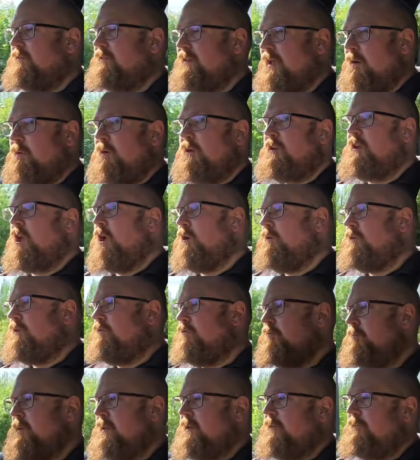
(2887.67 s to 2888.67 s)
Now, I know there
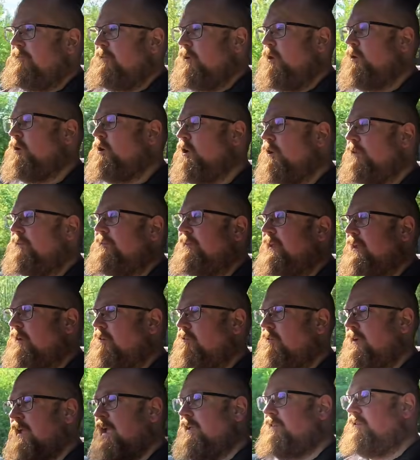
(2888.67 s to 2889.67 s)
have been a few content
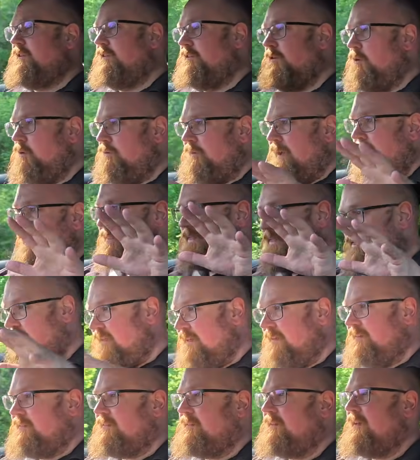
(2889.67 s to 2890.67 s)
creators who've had
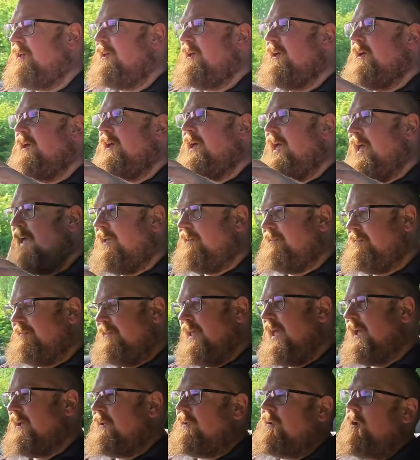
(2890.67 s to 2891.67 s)
this
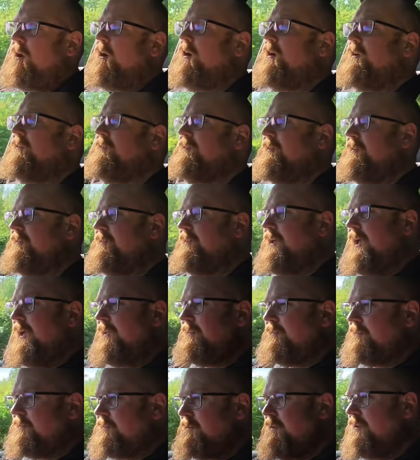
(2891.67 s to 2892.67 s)
exact car to
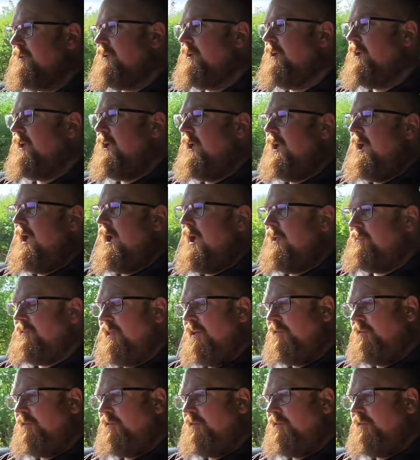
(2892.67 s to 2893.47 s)
test, and they've